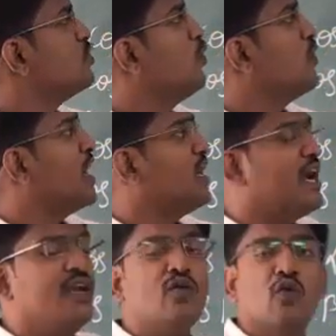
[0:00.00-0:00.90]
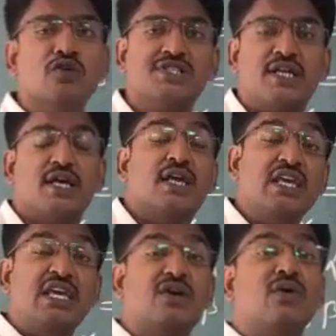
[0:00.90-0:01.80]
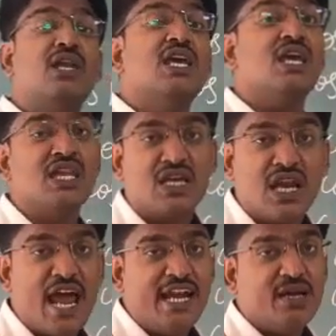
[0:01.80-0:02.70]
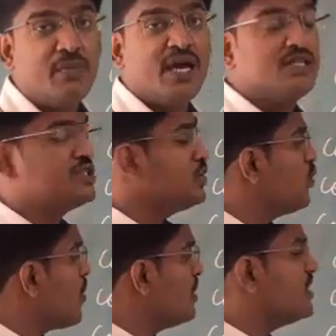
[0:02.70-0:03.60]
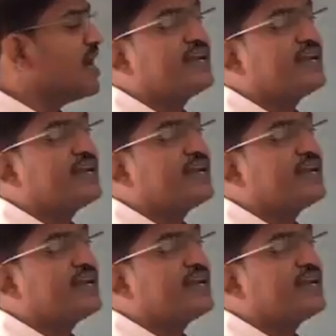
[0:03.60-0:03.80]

OY and OZ. Equally inclined means what they are